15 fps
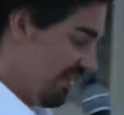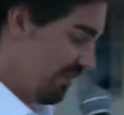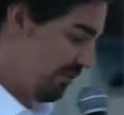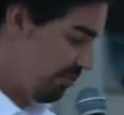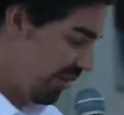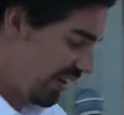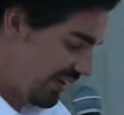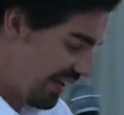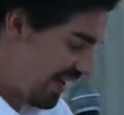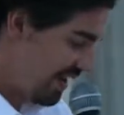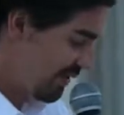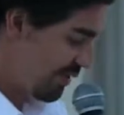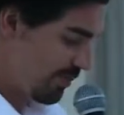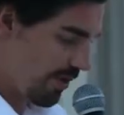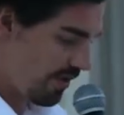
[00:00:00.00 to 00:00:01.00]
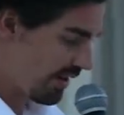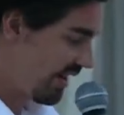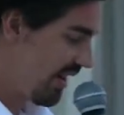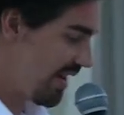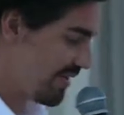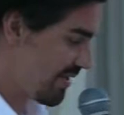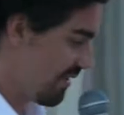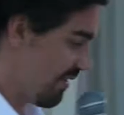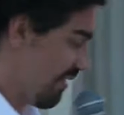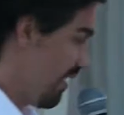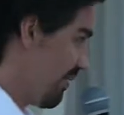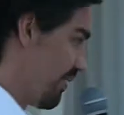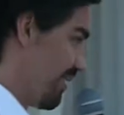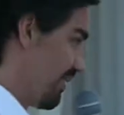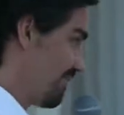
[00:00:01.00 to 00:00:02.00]
Big cats, small cats, and
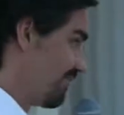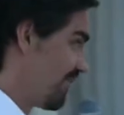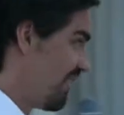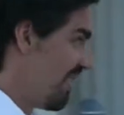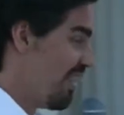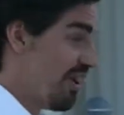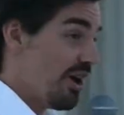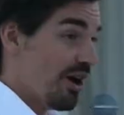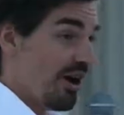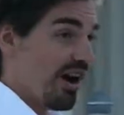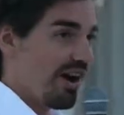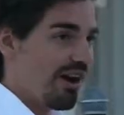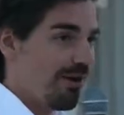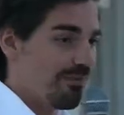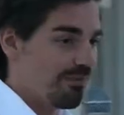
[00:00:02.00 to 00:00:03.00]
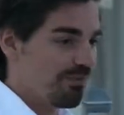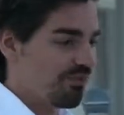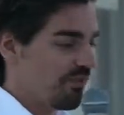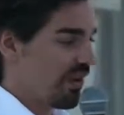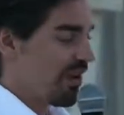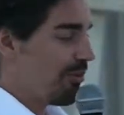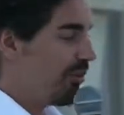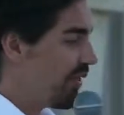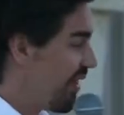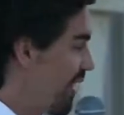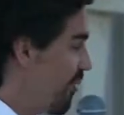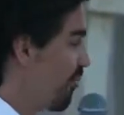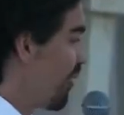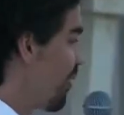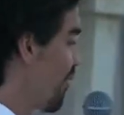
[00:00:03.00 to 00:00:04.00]
everything. But then
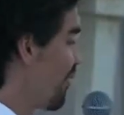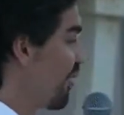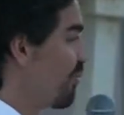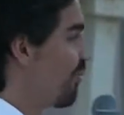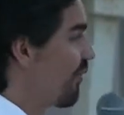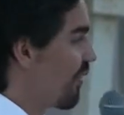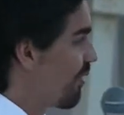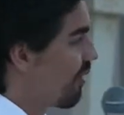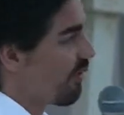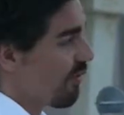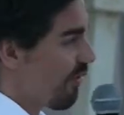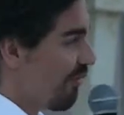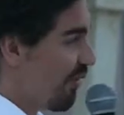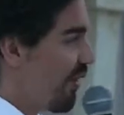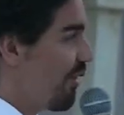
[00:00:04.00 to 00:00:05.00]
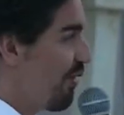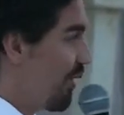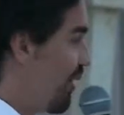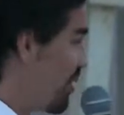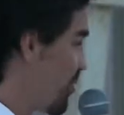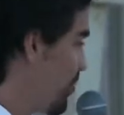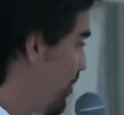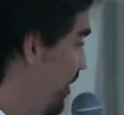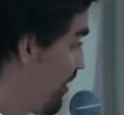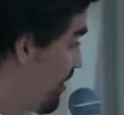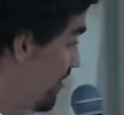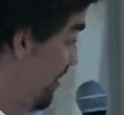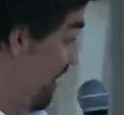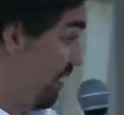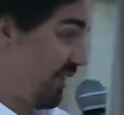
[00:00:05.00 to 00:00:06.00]
both of them, they're very, very sweet.
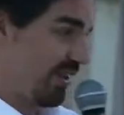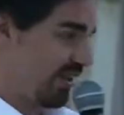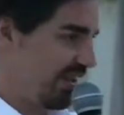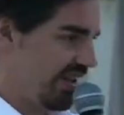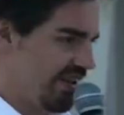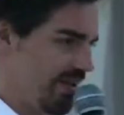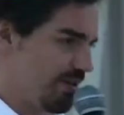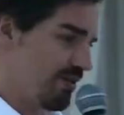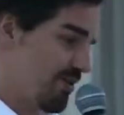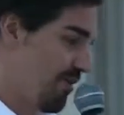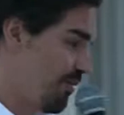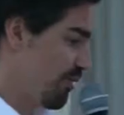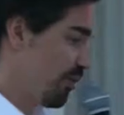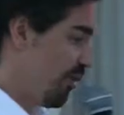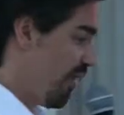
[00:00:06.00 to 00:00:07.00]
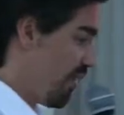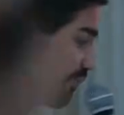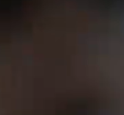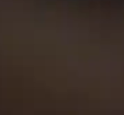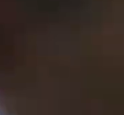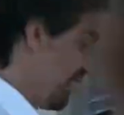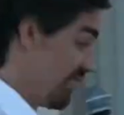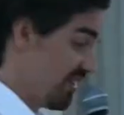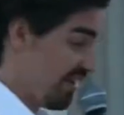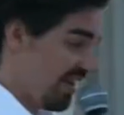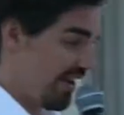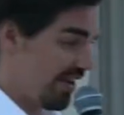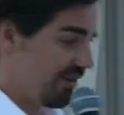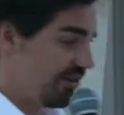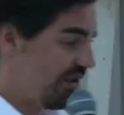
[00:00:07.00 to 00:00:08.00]
They clean out the whole apartment
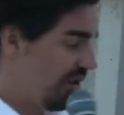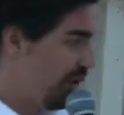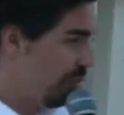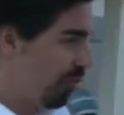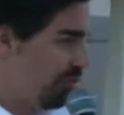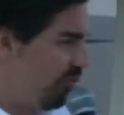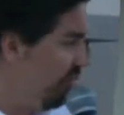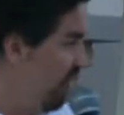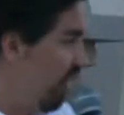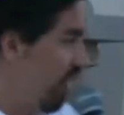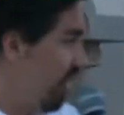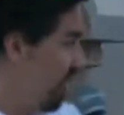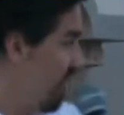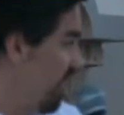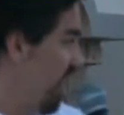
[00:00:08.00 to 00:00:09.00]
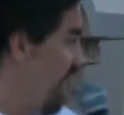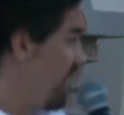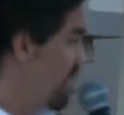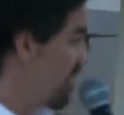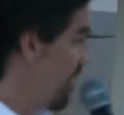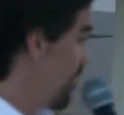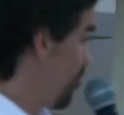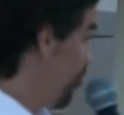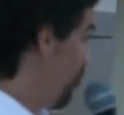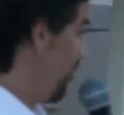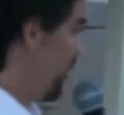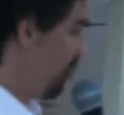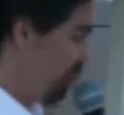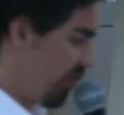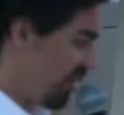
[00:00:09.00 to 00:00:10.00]
and lock the cats up
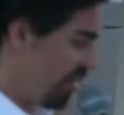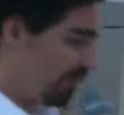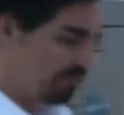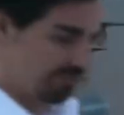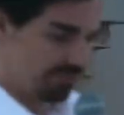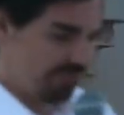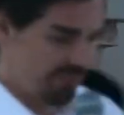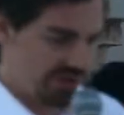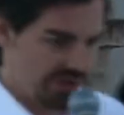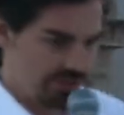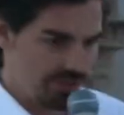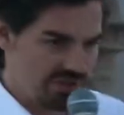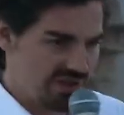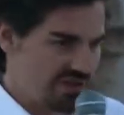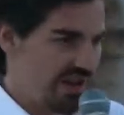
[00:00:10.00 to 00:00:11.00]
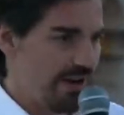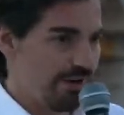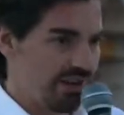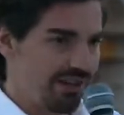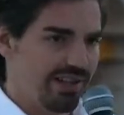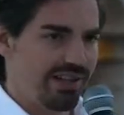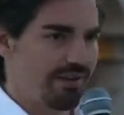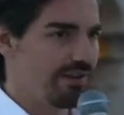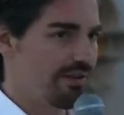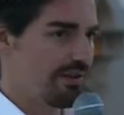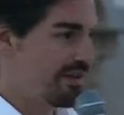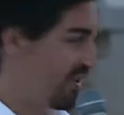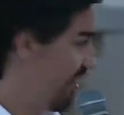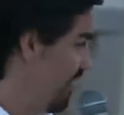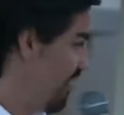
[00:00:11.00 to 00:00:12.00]
and put up these air
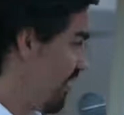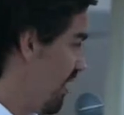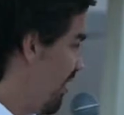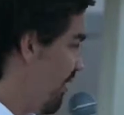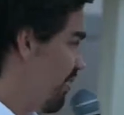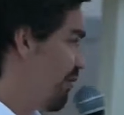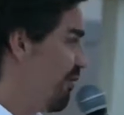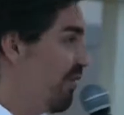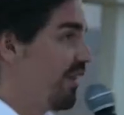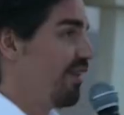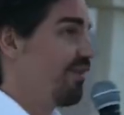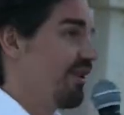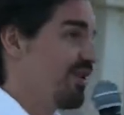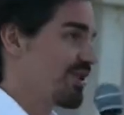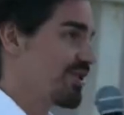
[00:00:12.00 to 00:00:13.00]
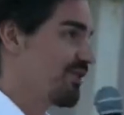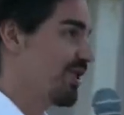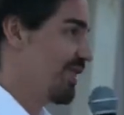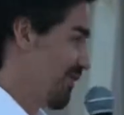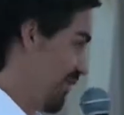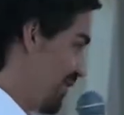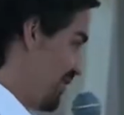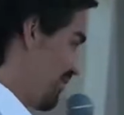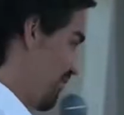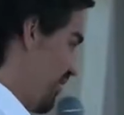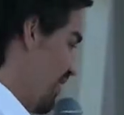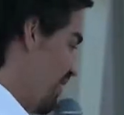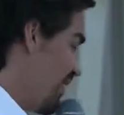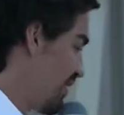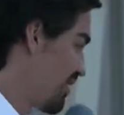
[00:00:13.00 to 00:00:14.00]
cleaners, and they're very, very sweet to us.
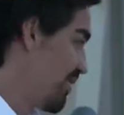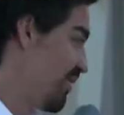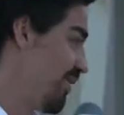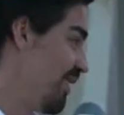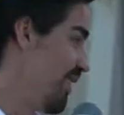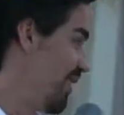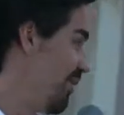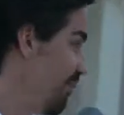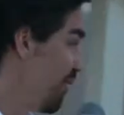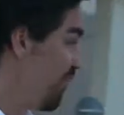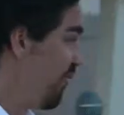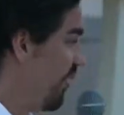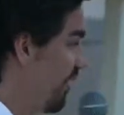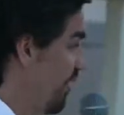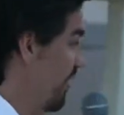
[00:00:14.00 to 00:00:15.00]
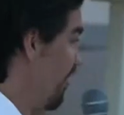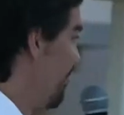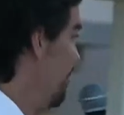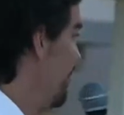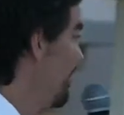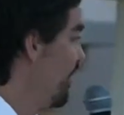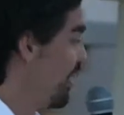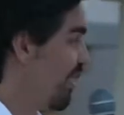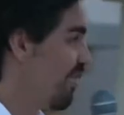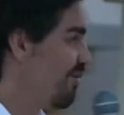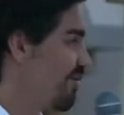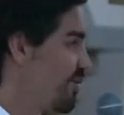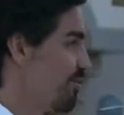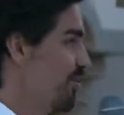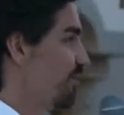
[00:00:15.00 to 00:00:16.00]
So we felt very
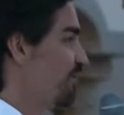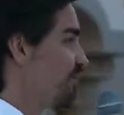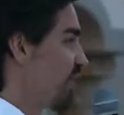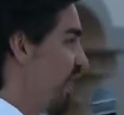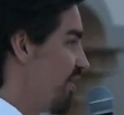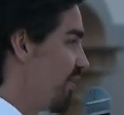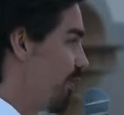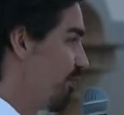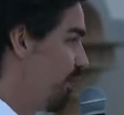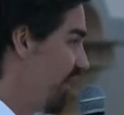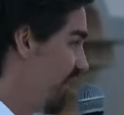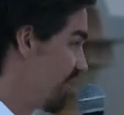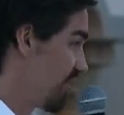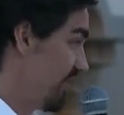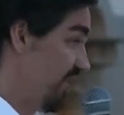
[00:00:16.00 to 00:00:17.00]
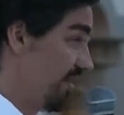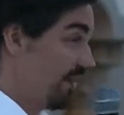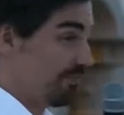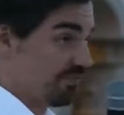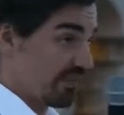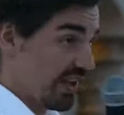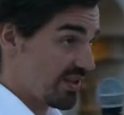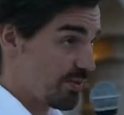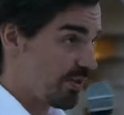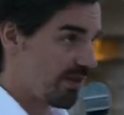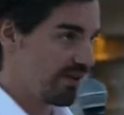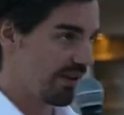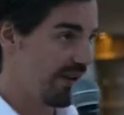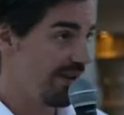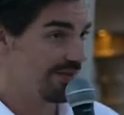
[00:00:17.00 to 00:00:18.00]
comfortable at their place, and that's one
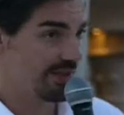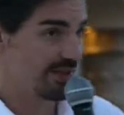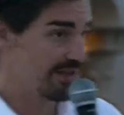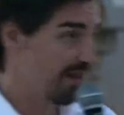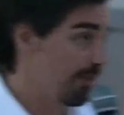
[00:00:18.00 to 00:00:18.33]
thing I have to say